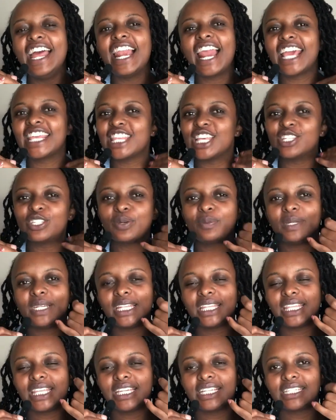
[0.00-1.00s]
Like, there's so
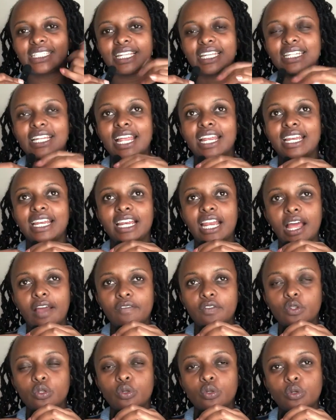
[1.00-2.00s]
many things that I'd
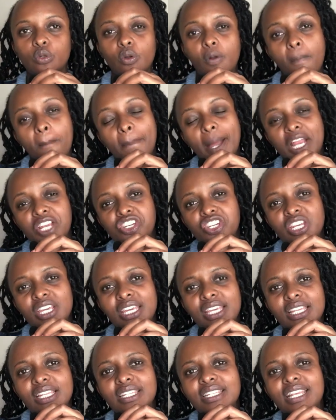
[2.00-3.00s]
love to
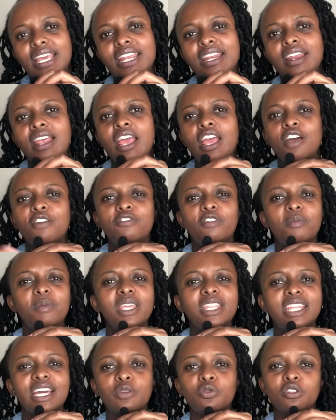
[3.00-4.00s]
purchase, and for
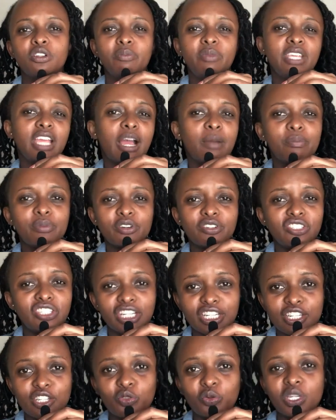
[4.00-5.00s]
me that will be a
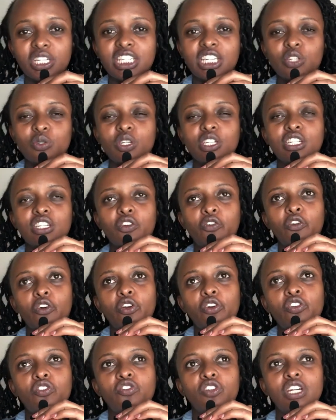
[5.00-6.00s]
project
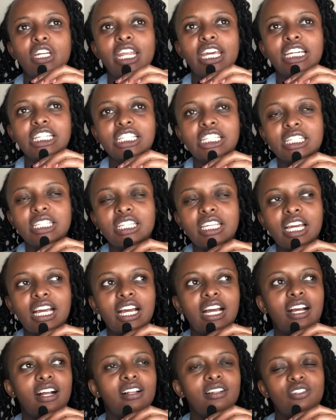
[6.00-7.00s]
2024 for next year.
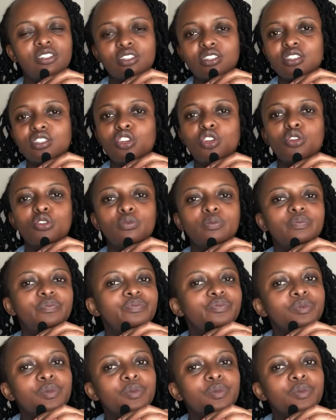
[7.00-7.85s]
I'll just, you know,